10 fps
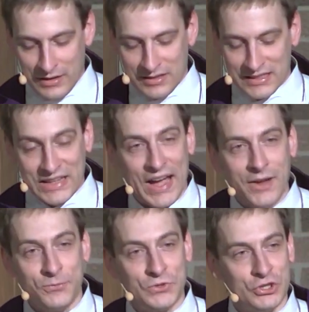The
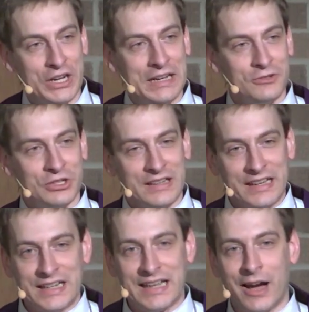life changing
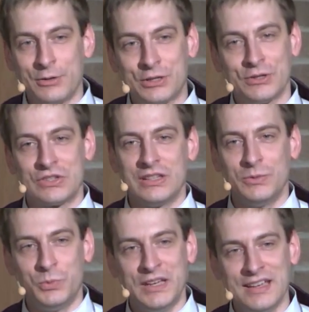encounters that
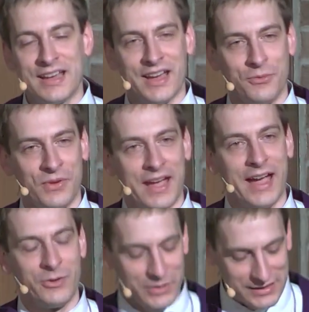we have
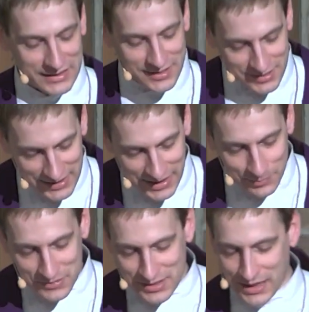had with this
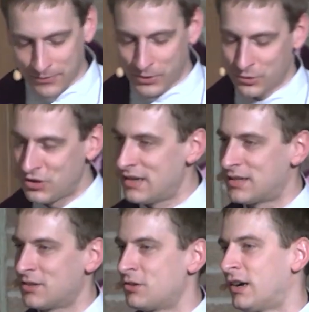same Savior,
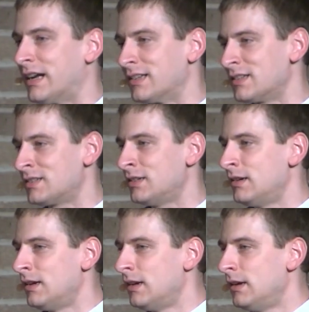Jesus Christ,
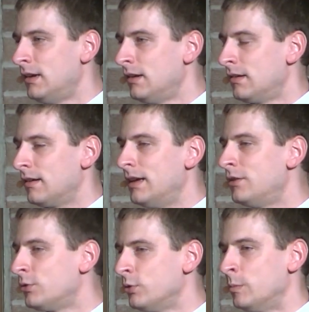
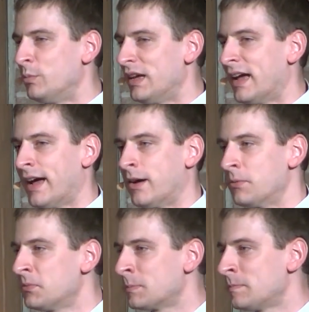in whom we
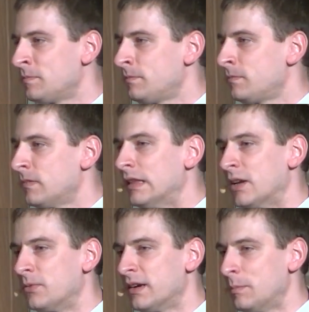have
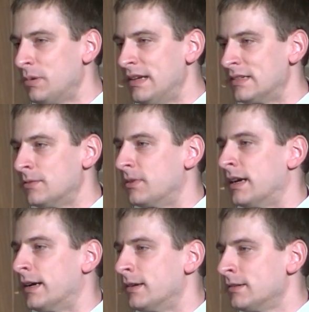that very peace of
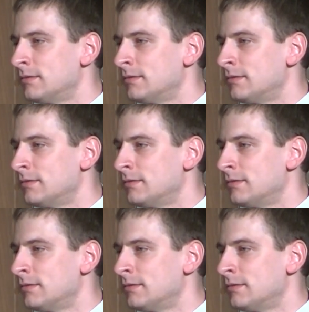God,